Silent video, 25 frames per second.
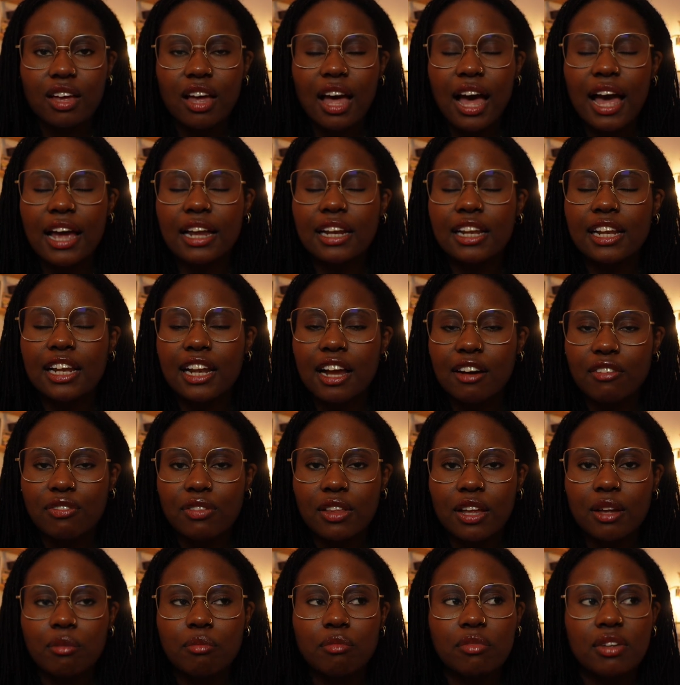I love
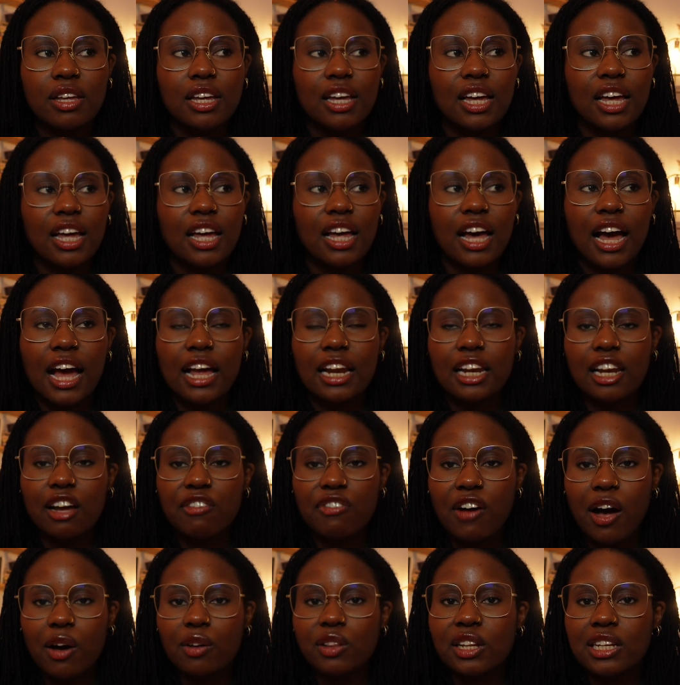them. I
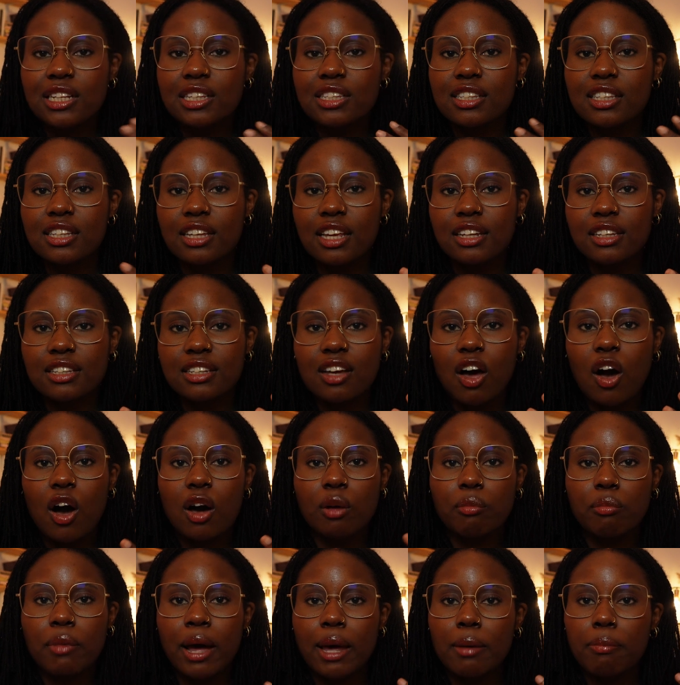love how they sit
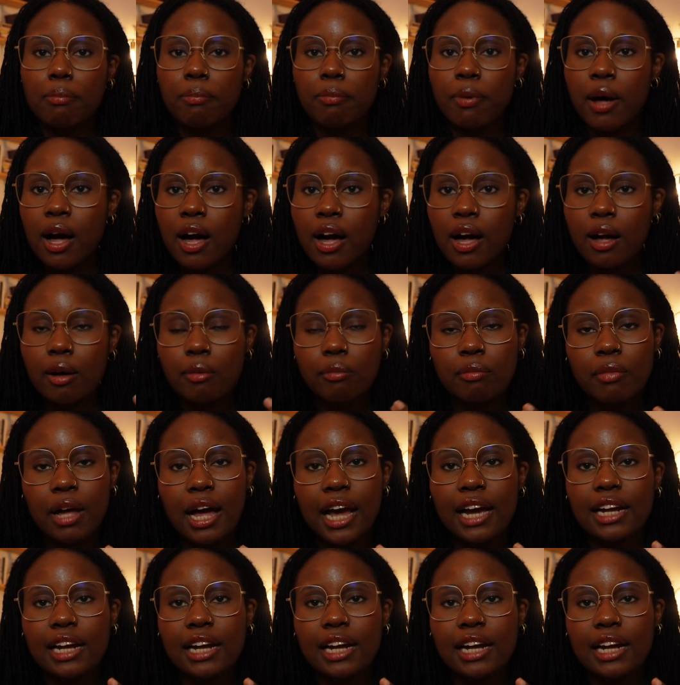on my bum.